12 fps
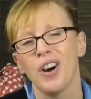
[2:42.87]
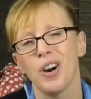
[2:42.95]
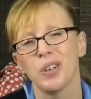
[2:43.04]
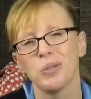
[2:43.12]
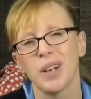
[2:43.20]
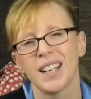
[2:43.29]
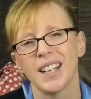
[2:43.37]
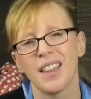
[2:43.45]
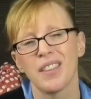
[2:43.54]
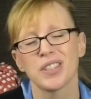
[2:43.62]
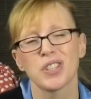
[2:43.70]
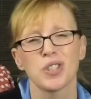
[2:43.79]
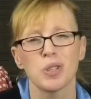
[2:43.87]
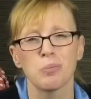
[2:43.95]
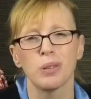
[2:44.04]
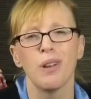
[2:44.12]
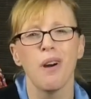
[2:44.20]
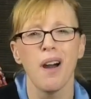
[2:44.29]
on one another to
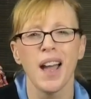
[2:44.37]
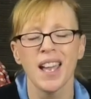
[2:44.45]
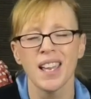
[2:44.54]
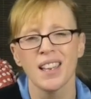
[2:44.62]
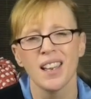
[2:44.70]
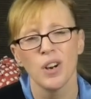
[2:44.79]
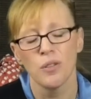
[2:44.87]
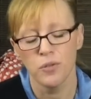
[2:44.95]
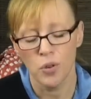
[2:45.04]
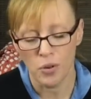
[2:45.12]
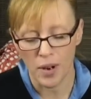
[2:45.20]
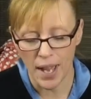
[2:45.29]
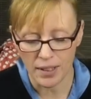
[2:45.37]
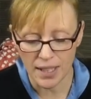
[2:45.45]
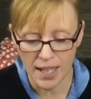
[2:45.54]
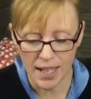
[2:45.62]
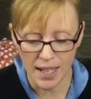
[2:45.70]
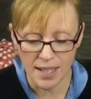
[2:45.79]
supply for our
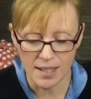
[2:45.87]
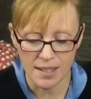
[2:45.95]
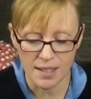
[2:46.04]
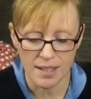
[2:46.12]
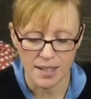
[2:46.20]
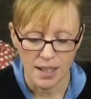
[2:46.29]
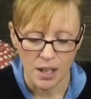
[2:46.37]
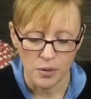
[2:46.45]
needs,